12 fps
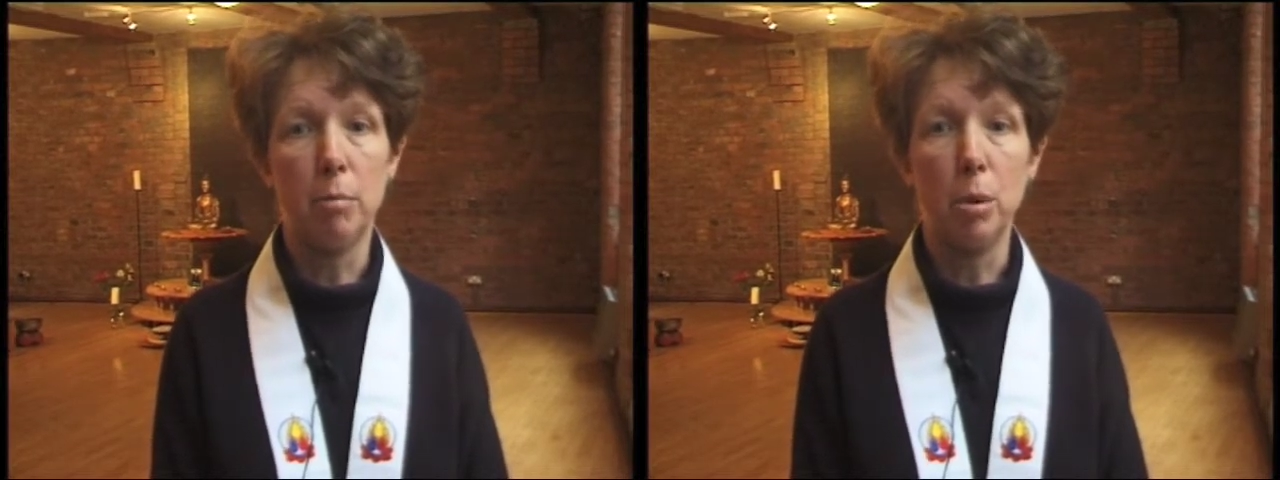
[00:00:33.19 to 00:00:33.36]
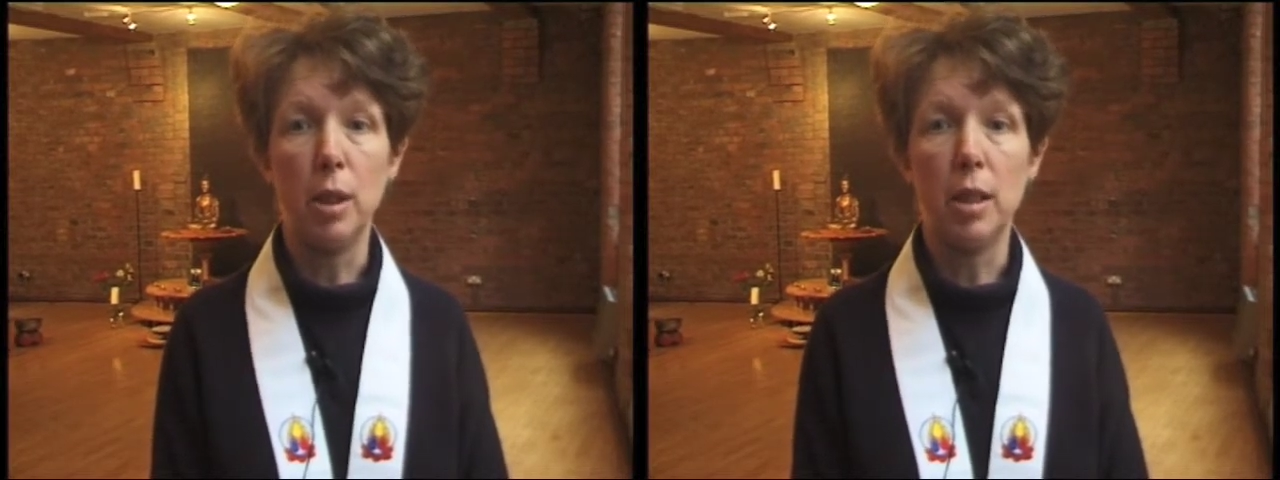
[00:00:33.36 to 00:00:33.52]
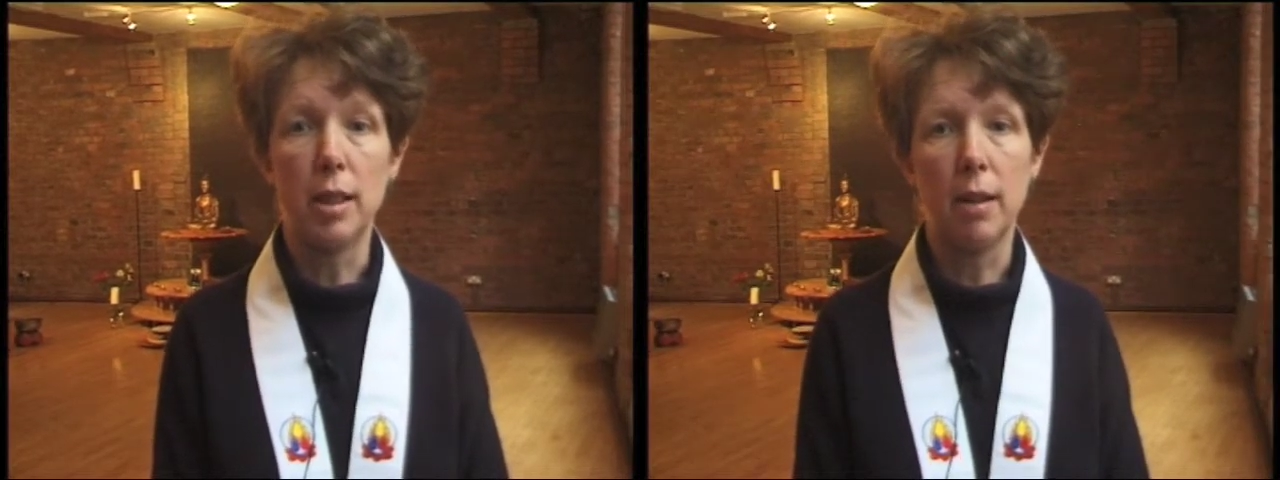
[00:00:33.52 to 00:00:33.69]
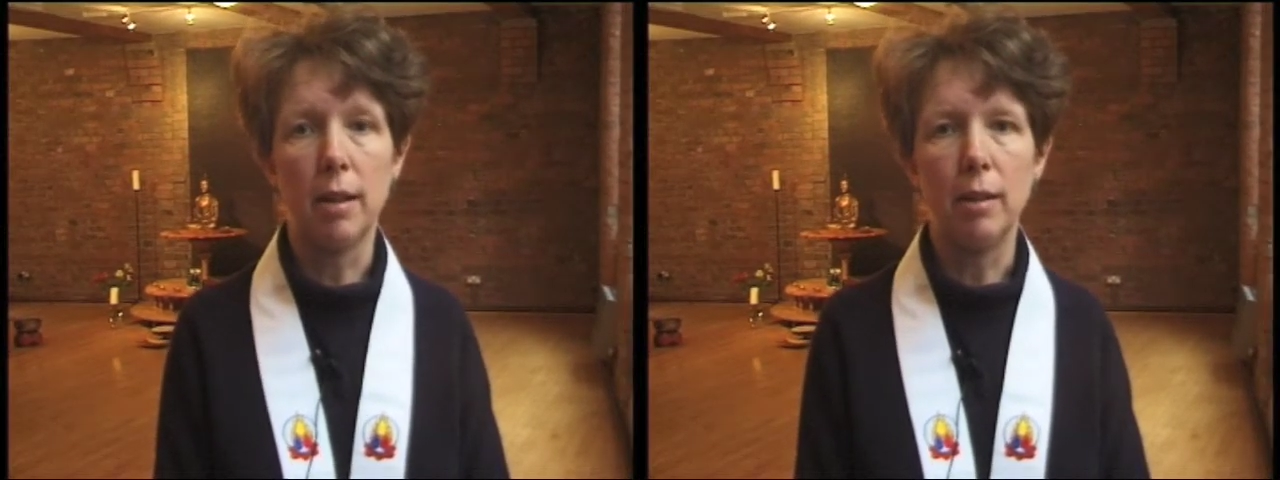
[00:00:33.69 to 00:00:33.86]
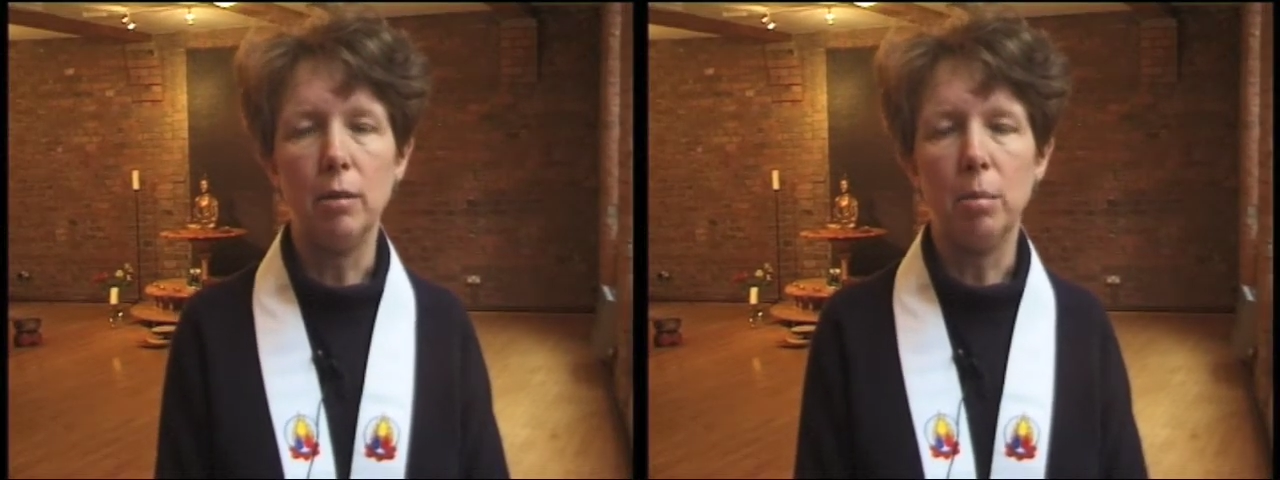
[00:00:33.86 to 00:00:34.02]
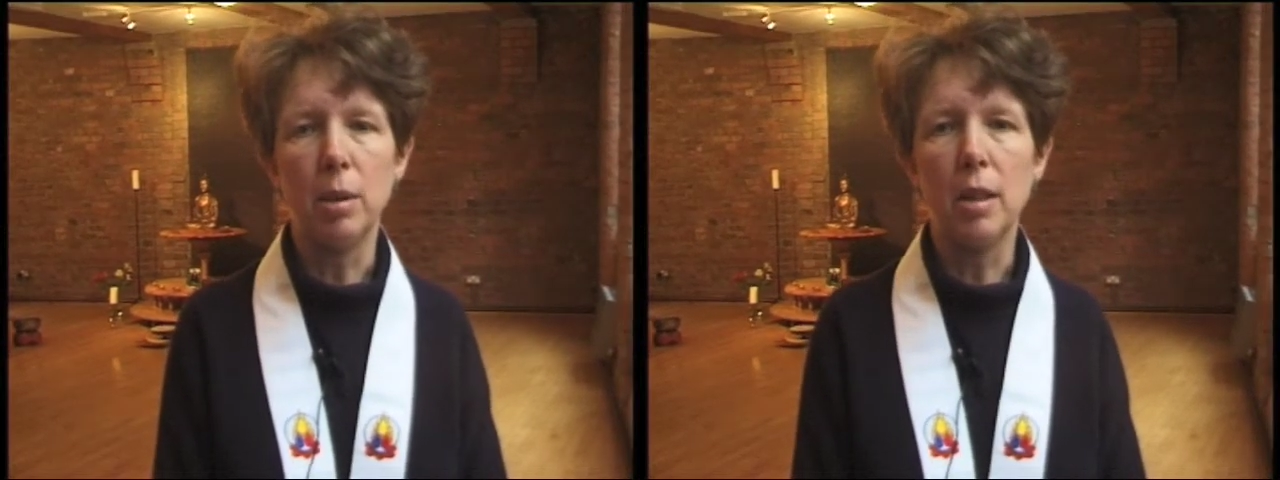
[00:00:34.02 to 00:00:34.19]
Buddhist
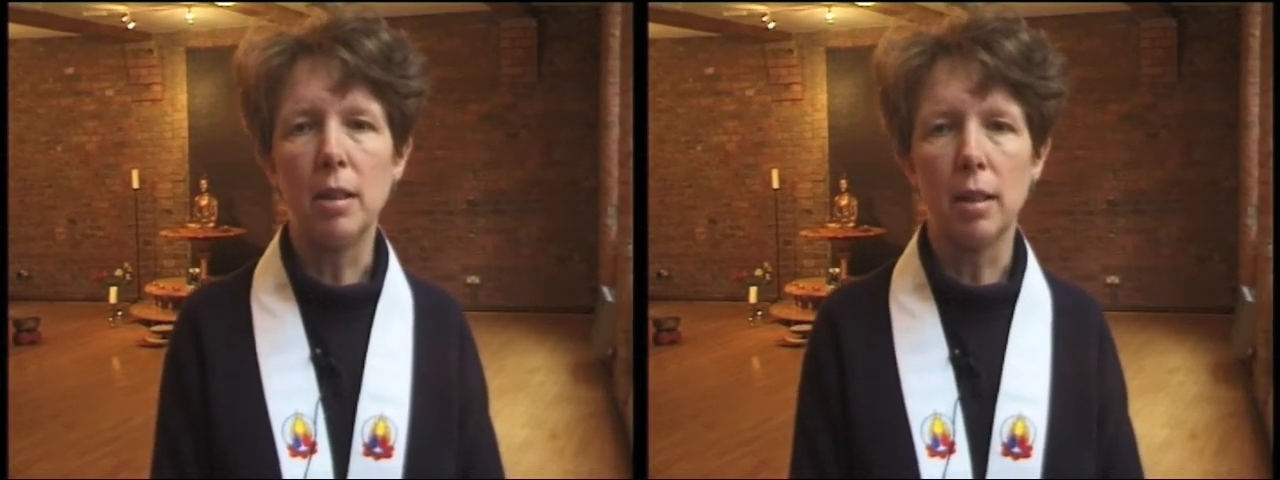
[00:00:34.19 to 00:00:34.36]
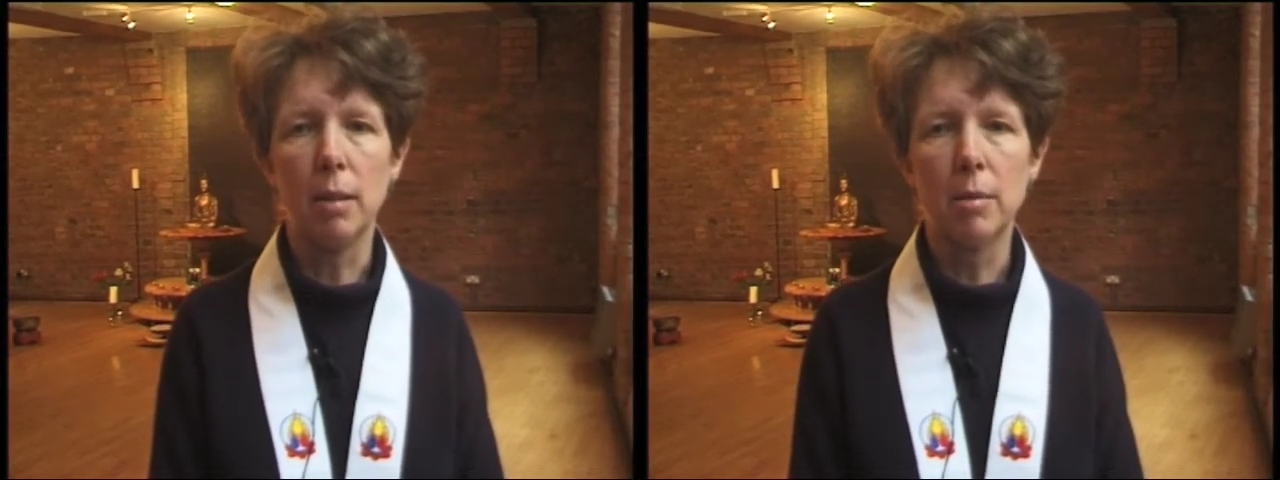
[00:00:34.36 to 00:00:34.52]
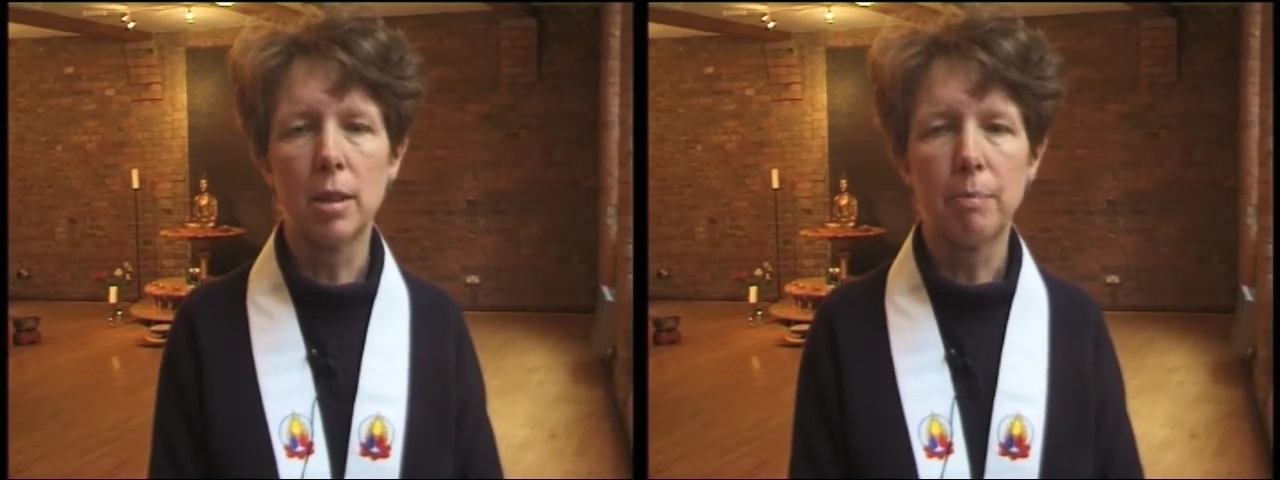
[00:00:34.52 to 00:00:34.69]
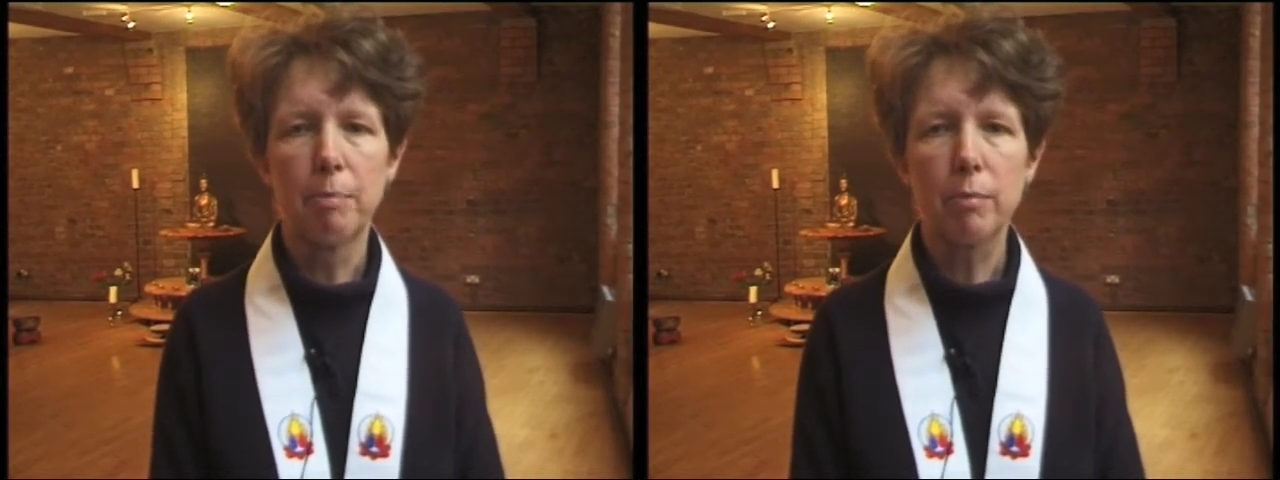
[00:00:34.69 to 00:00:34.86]
ethical precepts.